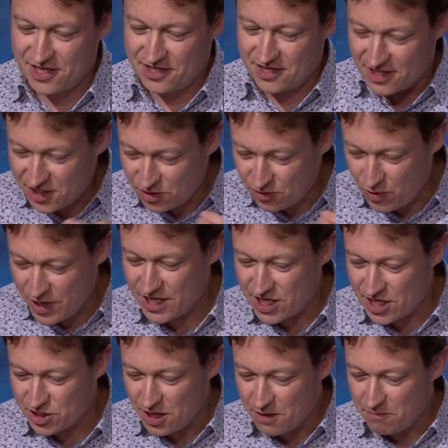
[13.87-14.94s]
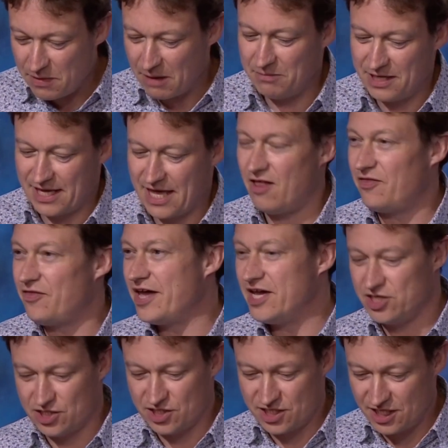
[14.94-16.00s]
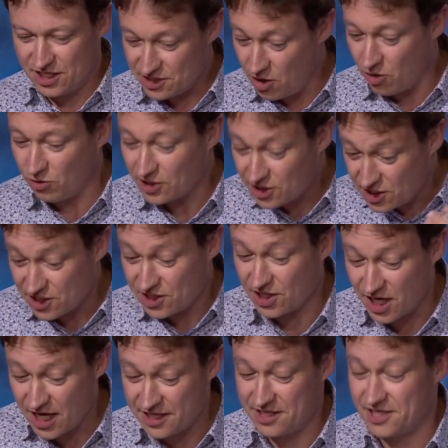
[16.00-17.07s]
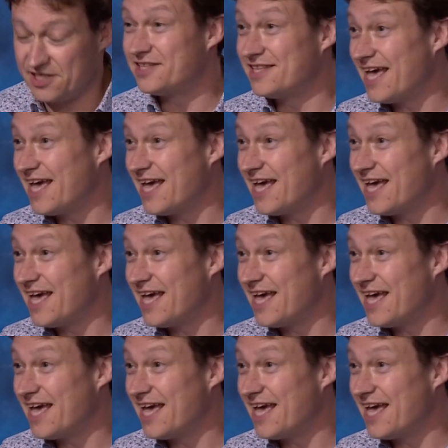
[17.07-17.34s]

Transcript: It's the Swedish public health agencies, doctors and scientists,